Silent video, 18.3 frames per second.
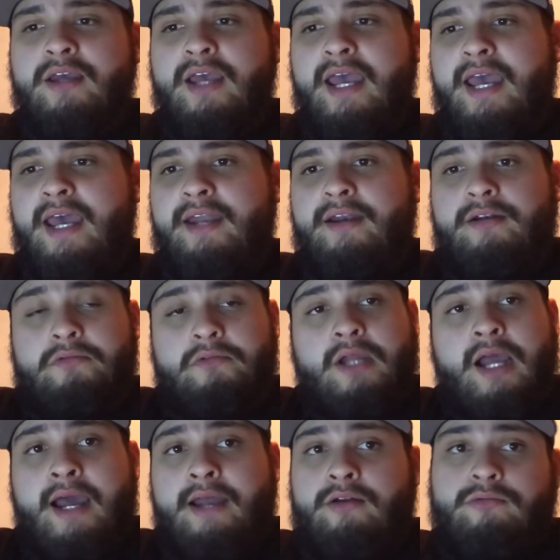
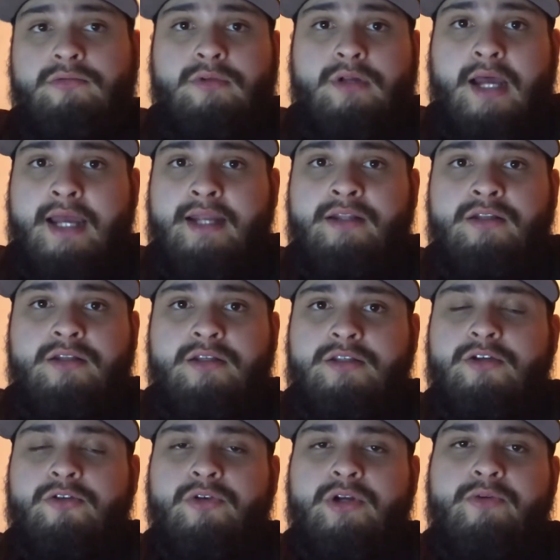And I didn't
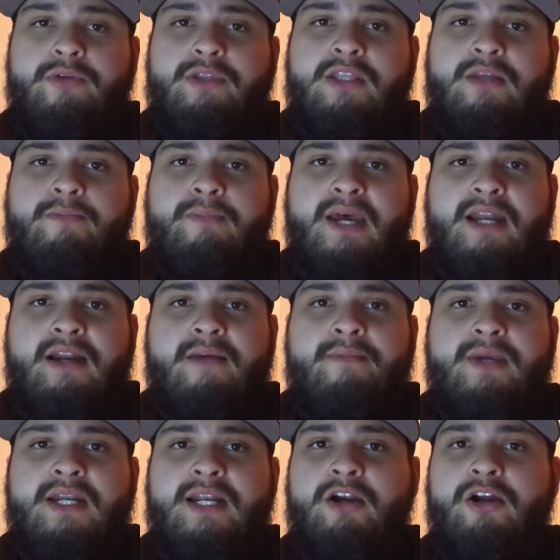disagree with them, man. I
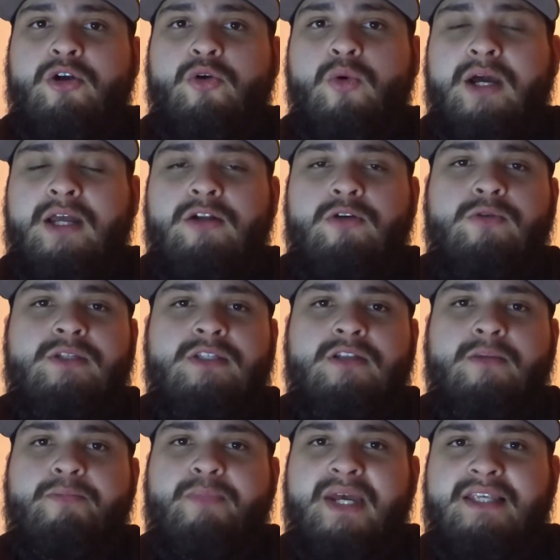mean, Eric Weddle
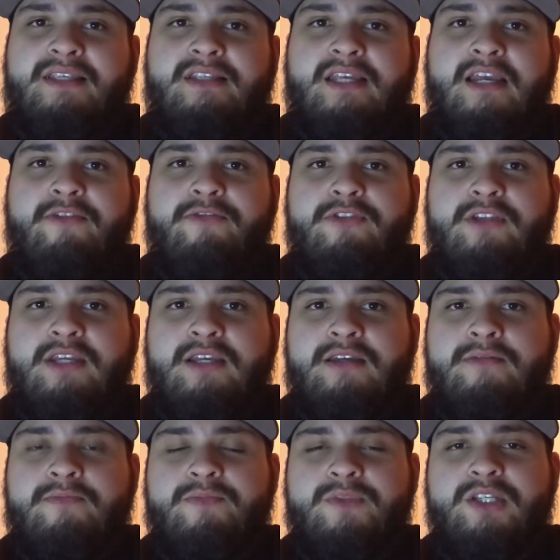was the best
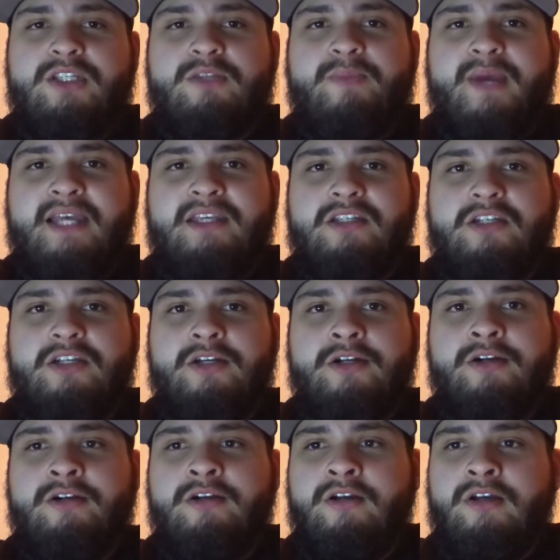safety this past
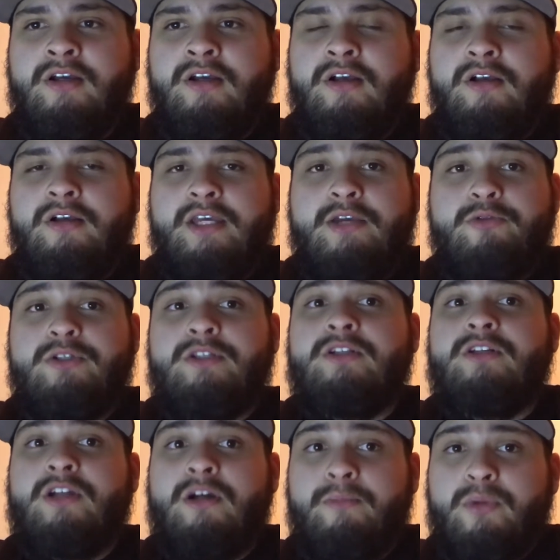year. He was
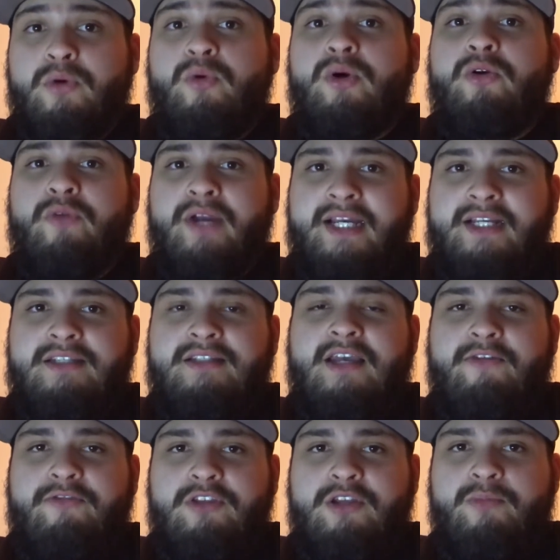the number 1 ranked
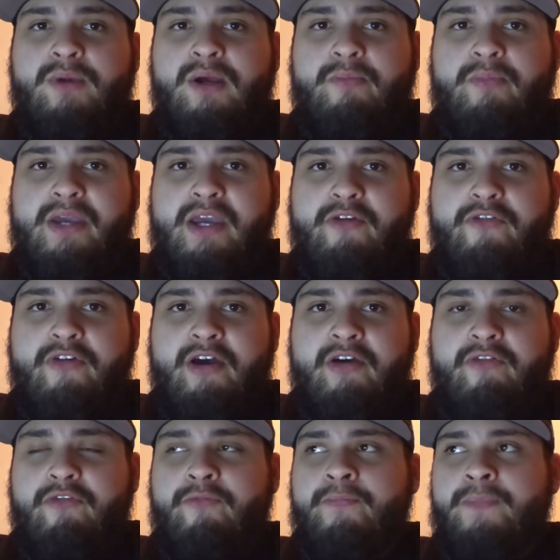safety by
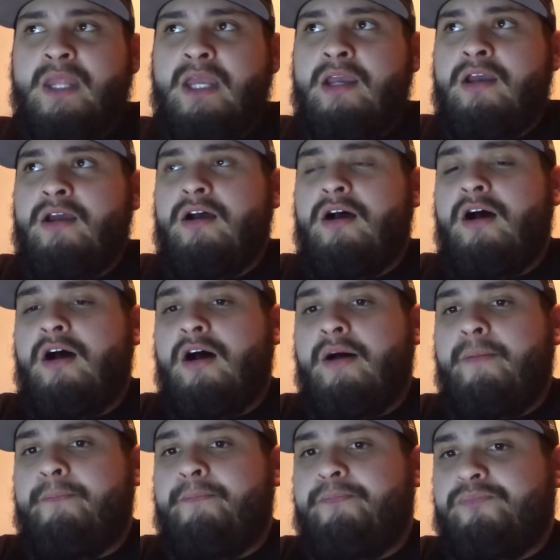PFF.
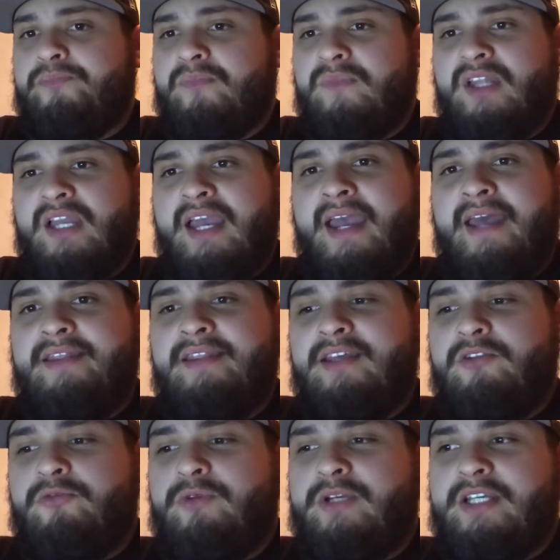And
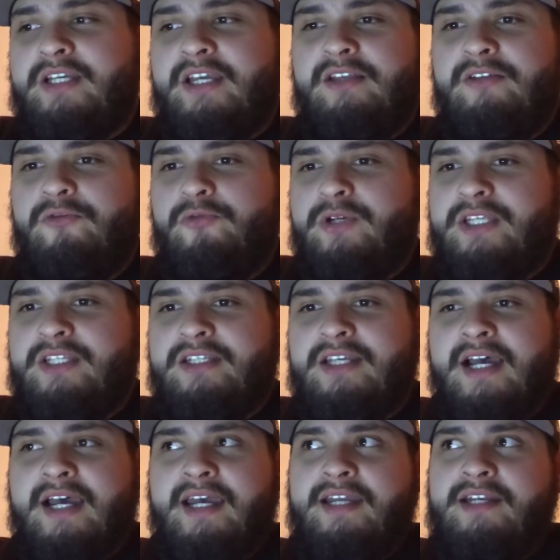then we
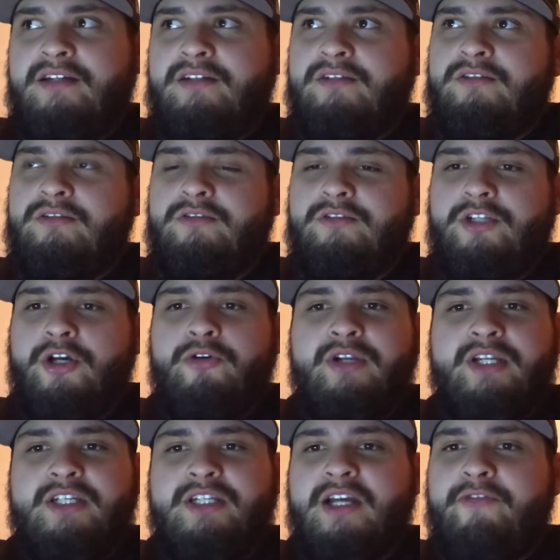signed
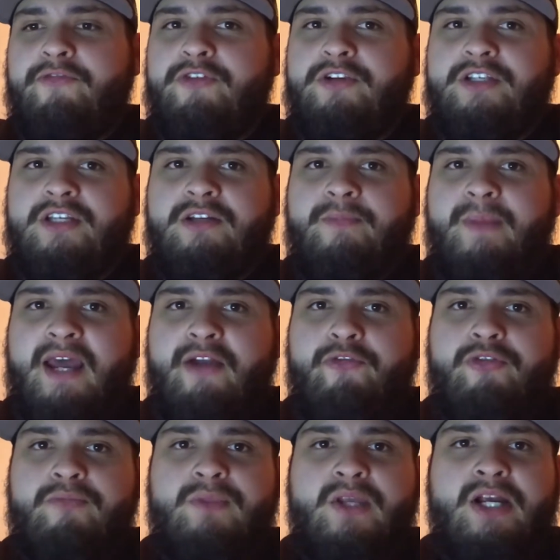Tony Jefferson,
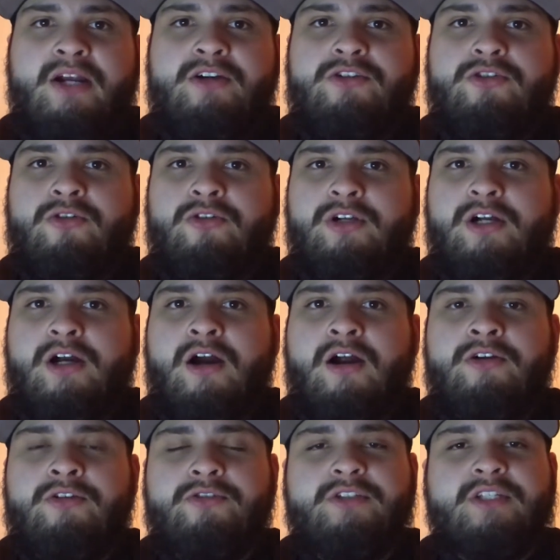man, from the Arizona
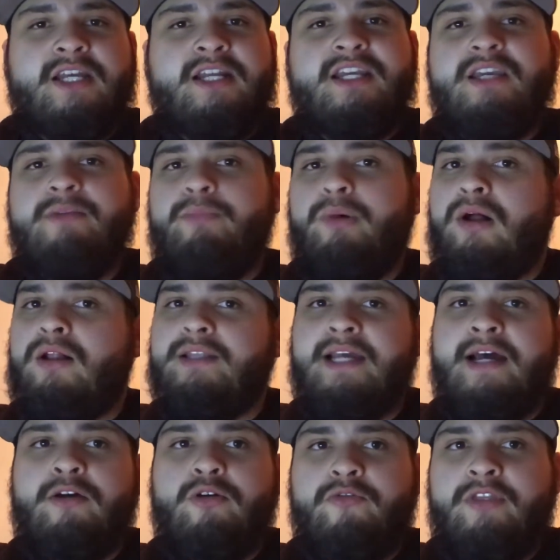Cardinals, and he balled
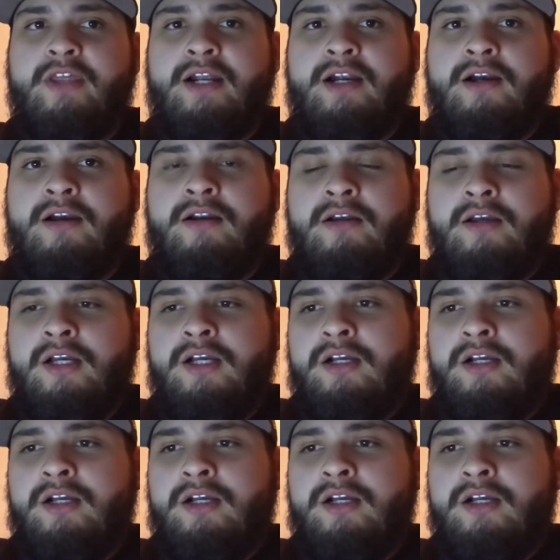out over there.